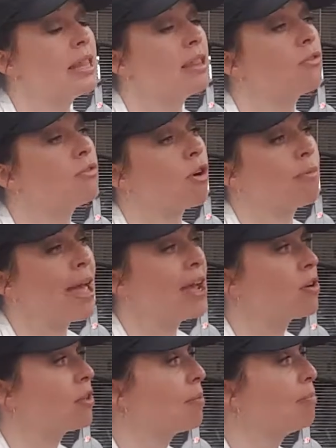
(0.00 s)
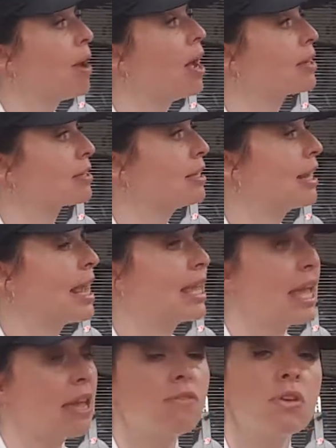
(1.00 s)
in the format or the box that I
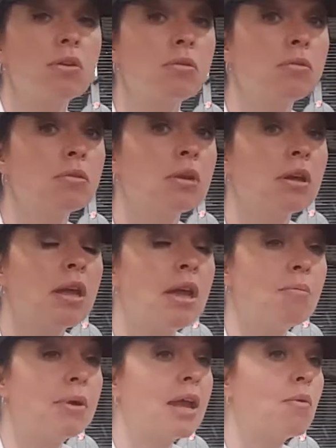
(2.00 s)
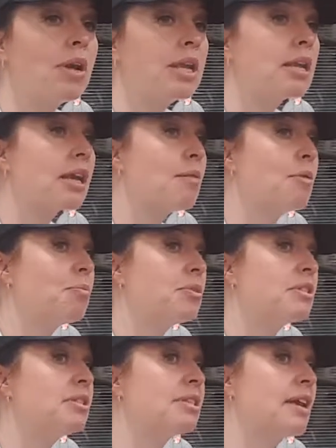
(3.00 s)
gave you, but I want you to come up
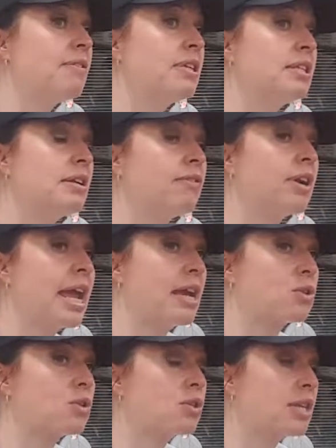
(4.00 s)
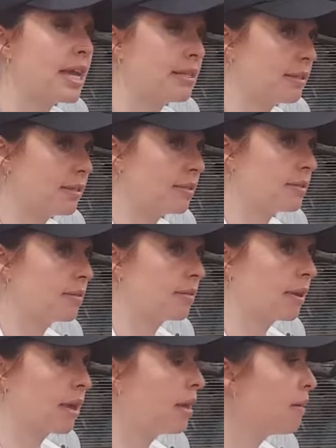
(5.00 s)
with 7 different exercises.
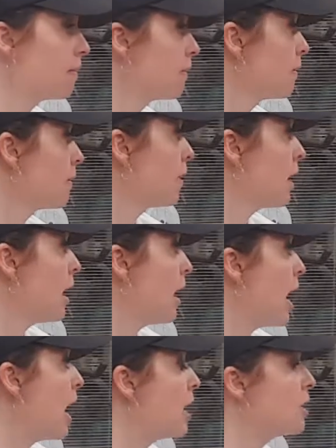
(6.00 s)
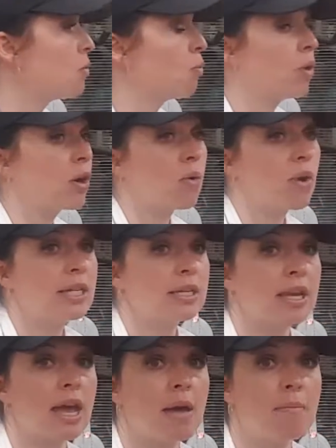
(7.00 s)
And we're going to
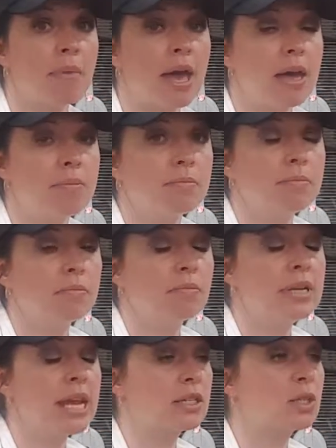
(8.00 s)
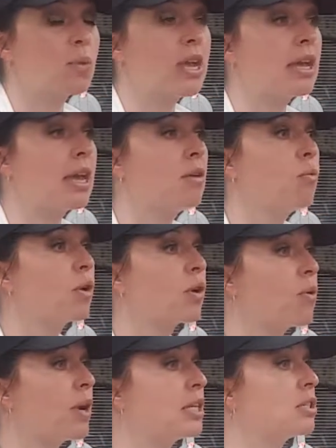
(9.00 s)
come next week and we're
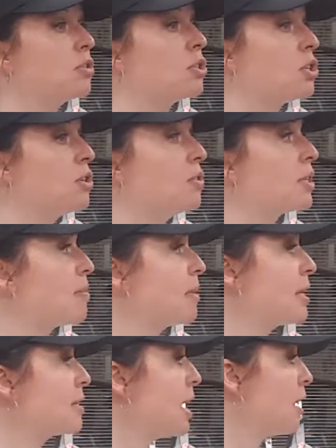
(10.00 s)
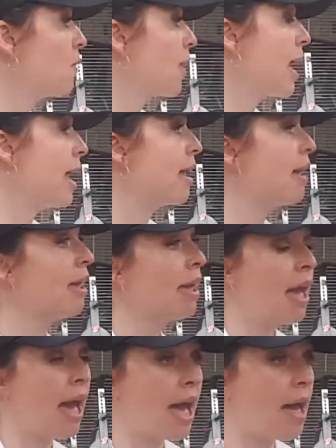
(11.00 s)
going to choose, I'm going to say, okay,
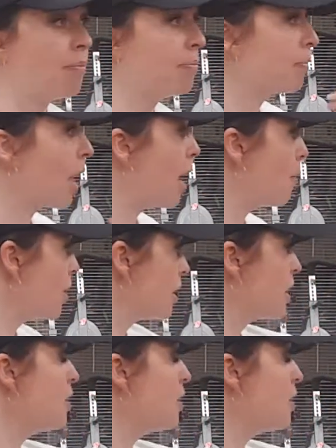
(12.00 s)
I want